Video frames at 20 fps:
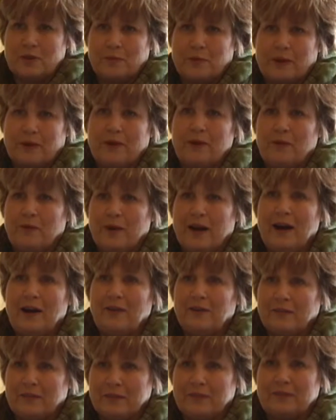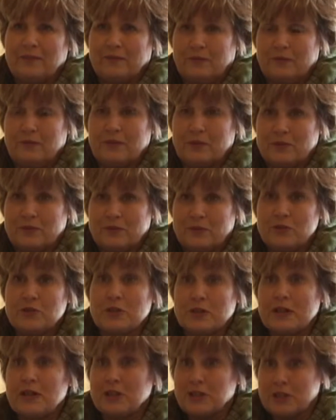So I'm like, oh wow, there, there's
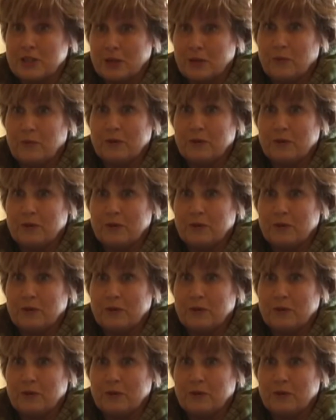a niche here.